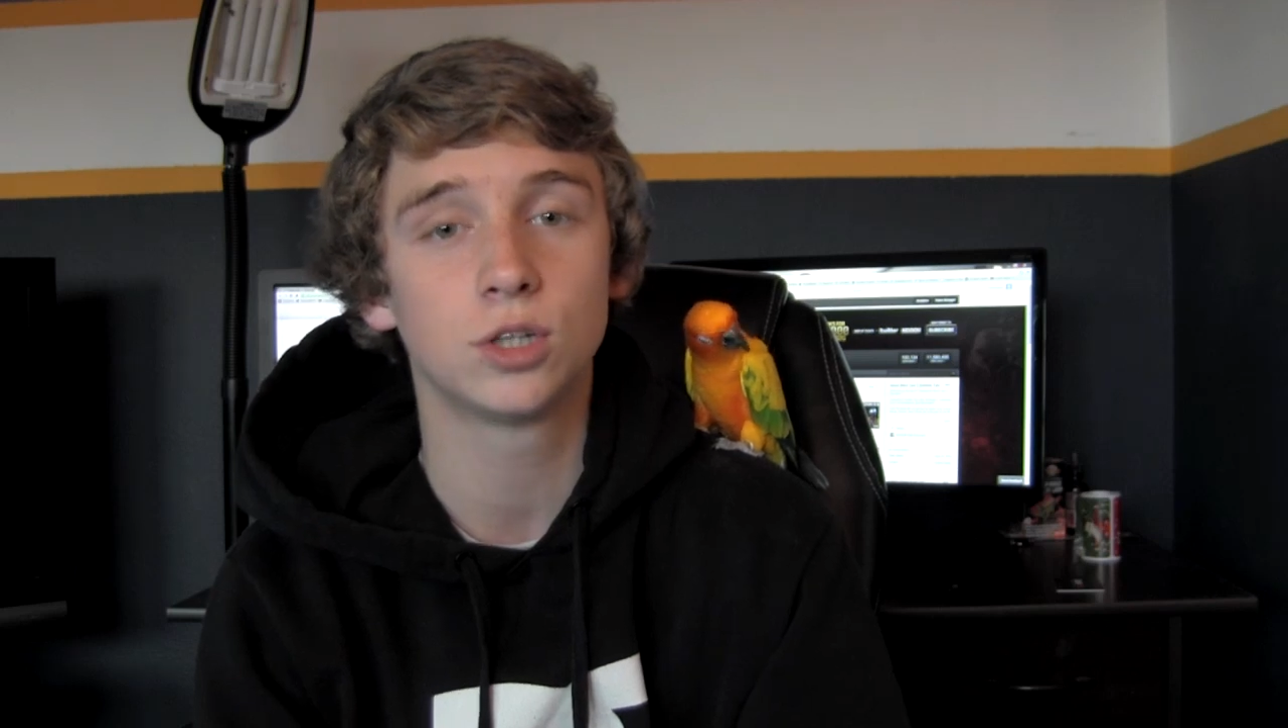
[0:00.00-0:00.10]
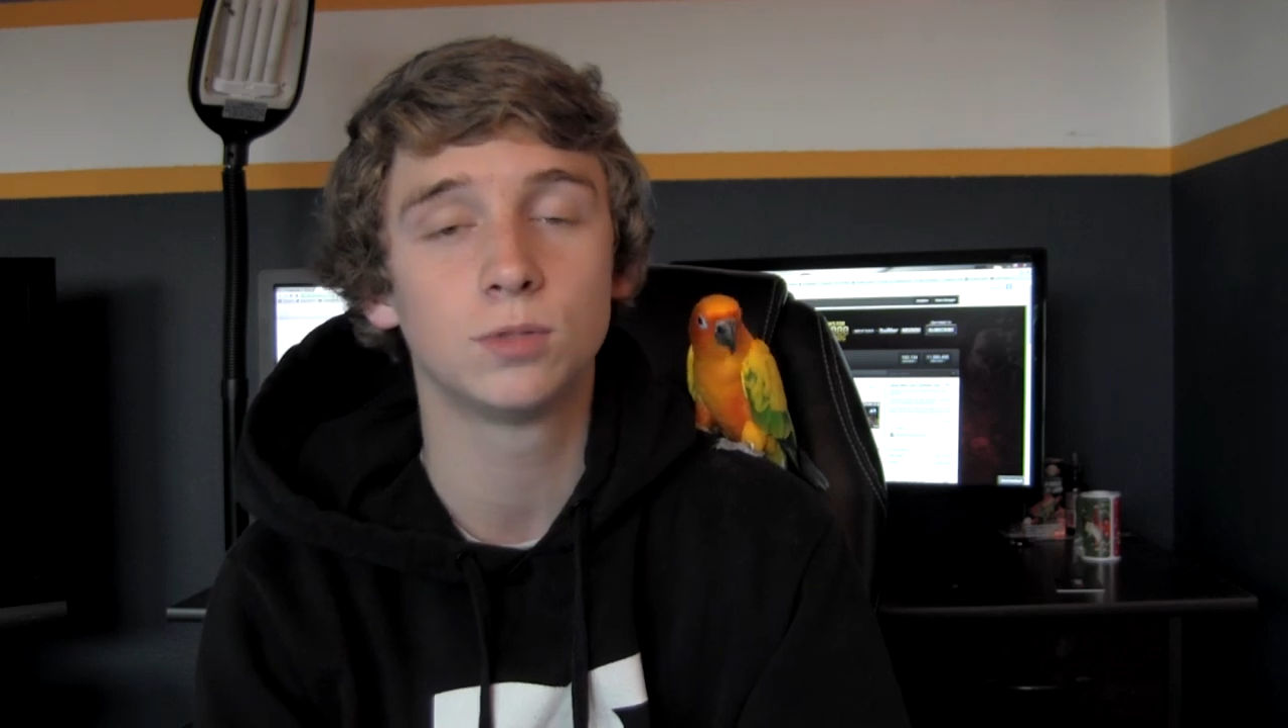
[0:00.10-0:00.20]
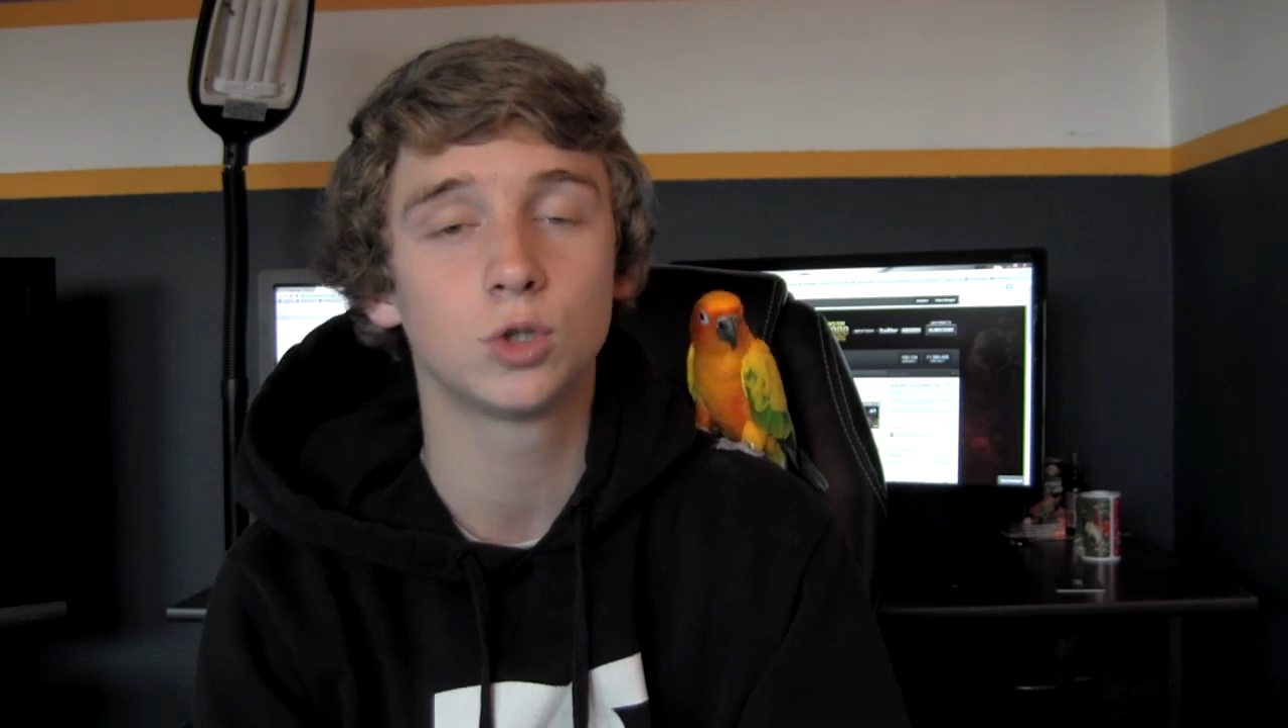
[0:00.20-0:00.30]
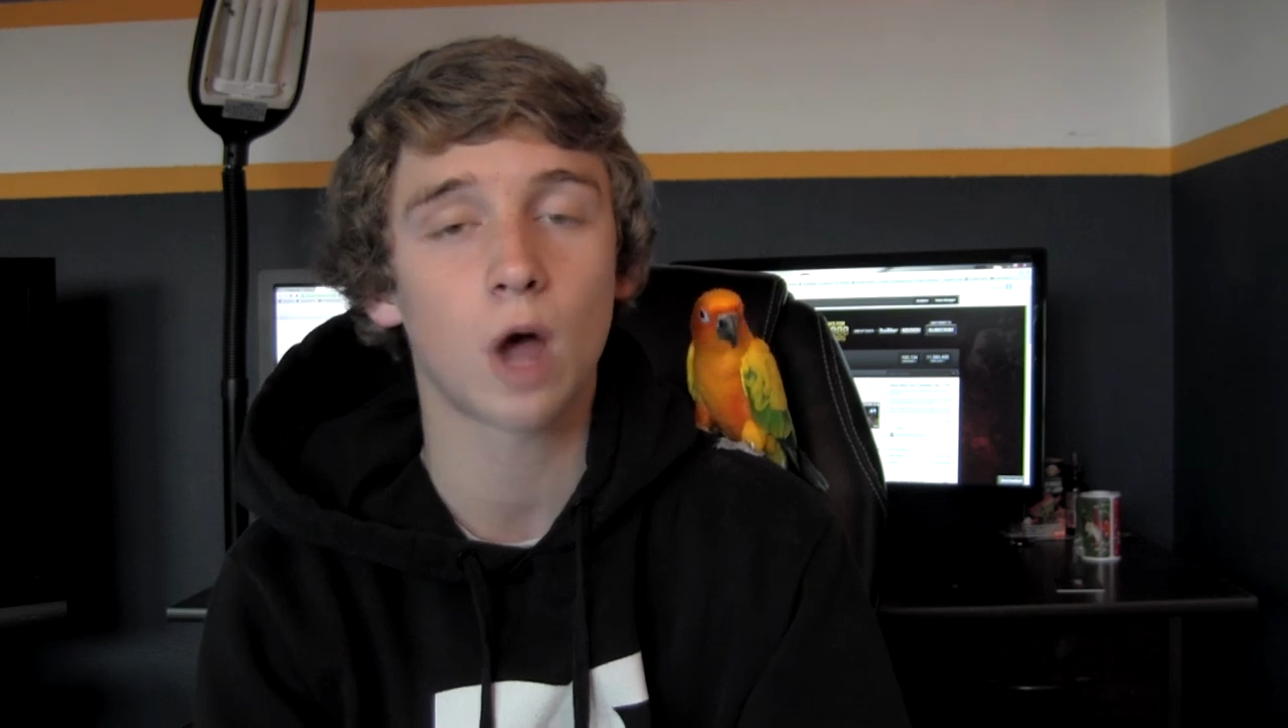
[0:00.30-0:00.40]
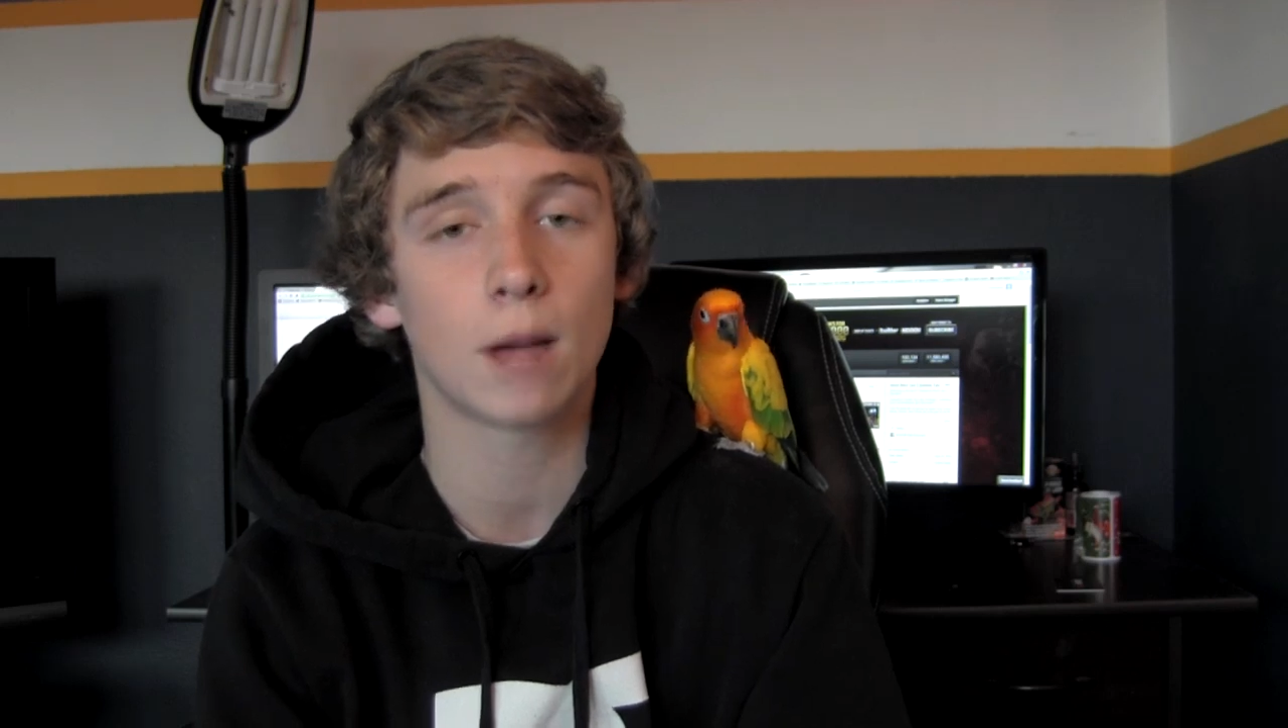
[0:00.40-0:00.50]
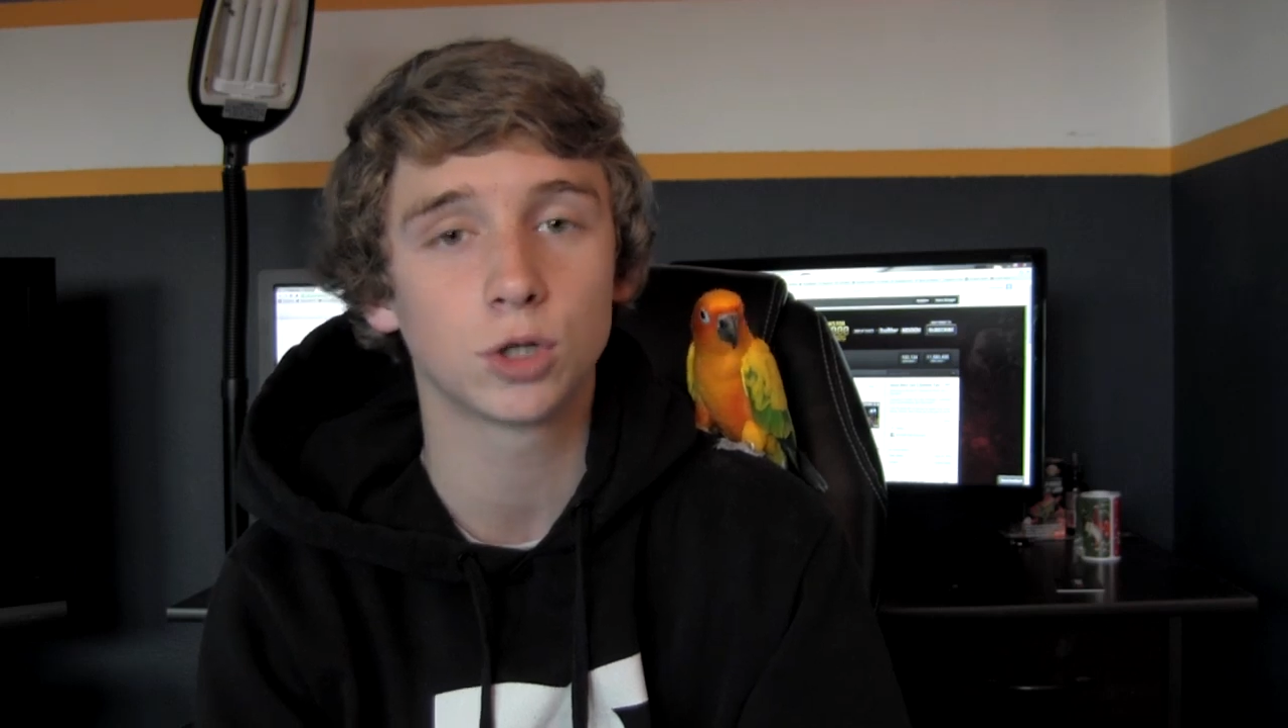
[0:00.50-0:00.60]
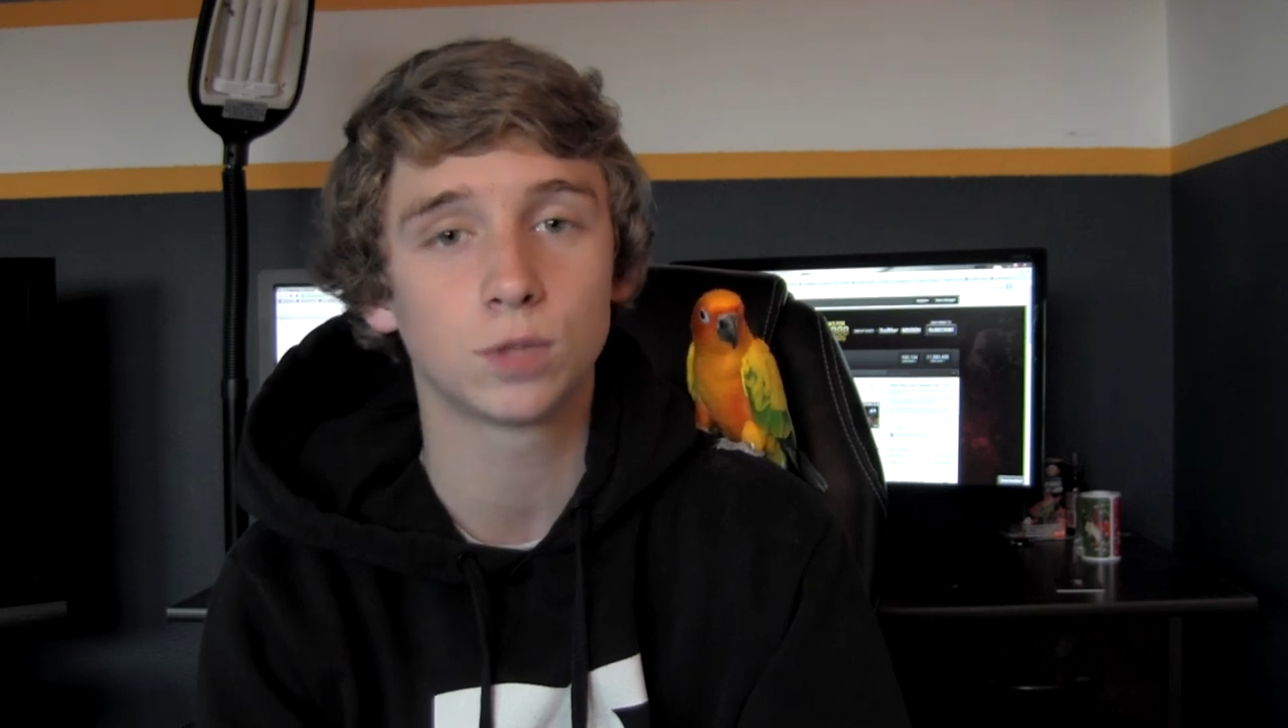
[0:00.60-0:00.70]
subscribers